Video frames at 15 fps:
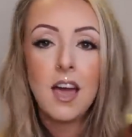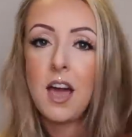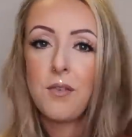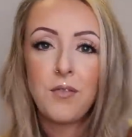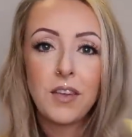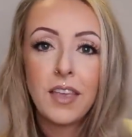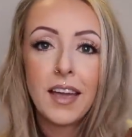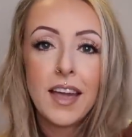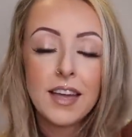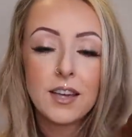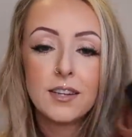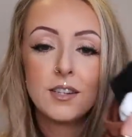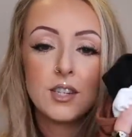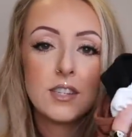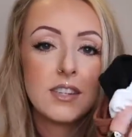I feel like I
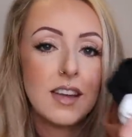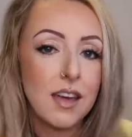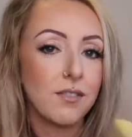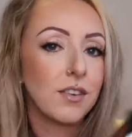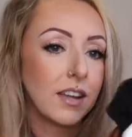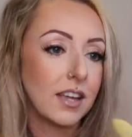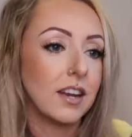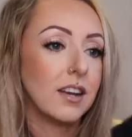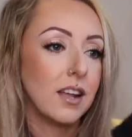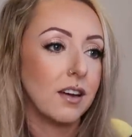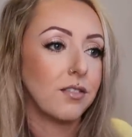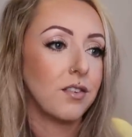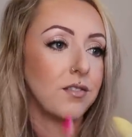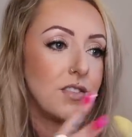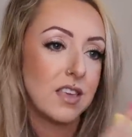can just never get
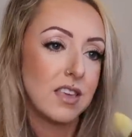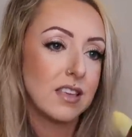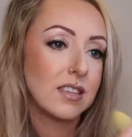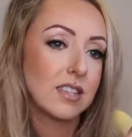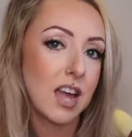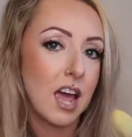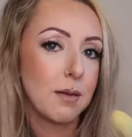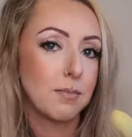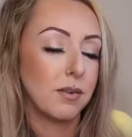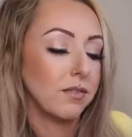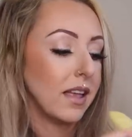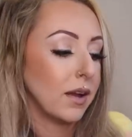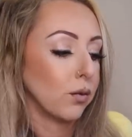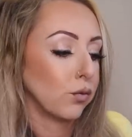enough of these type of like